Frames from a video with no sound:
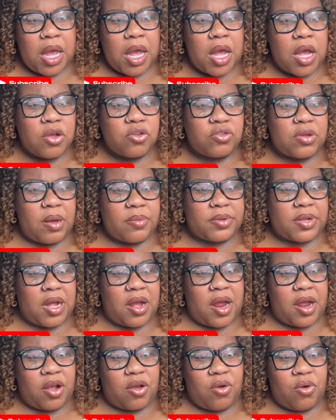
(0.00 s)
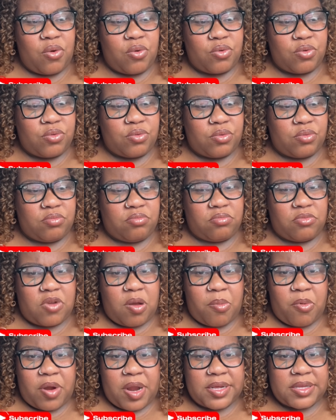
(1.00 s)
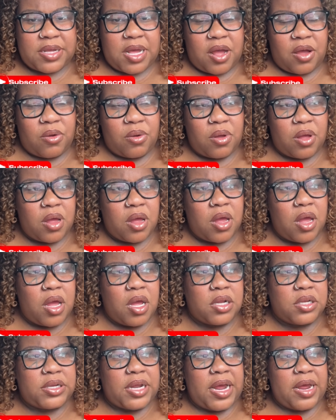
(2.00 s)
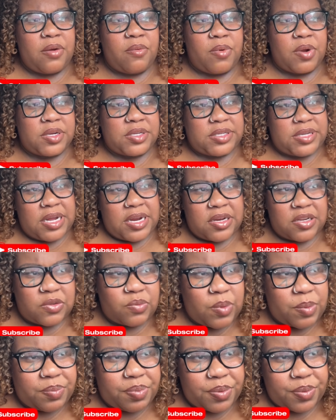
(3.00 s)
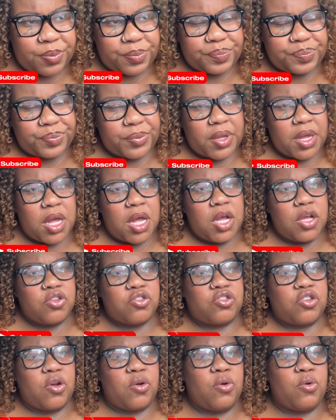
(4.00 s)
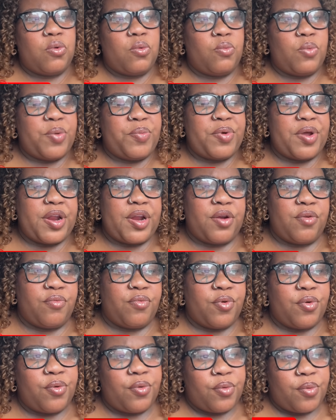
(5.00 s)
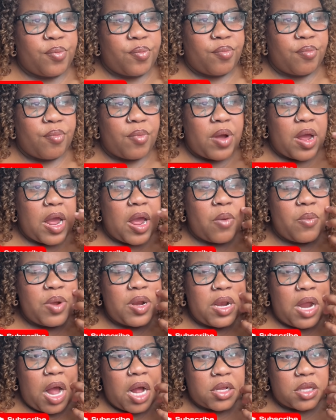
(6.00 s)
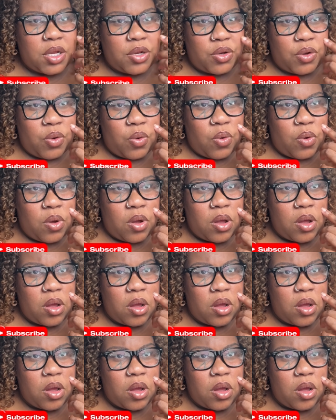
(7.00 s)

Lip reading: So I was like, all right, cool, come on, let's go. They didn't want to stay in the swimming pool. So we went in the room and we locked the door.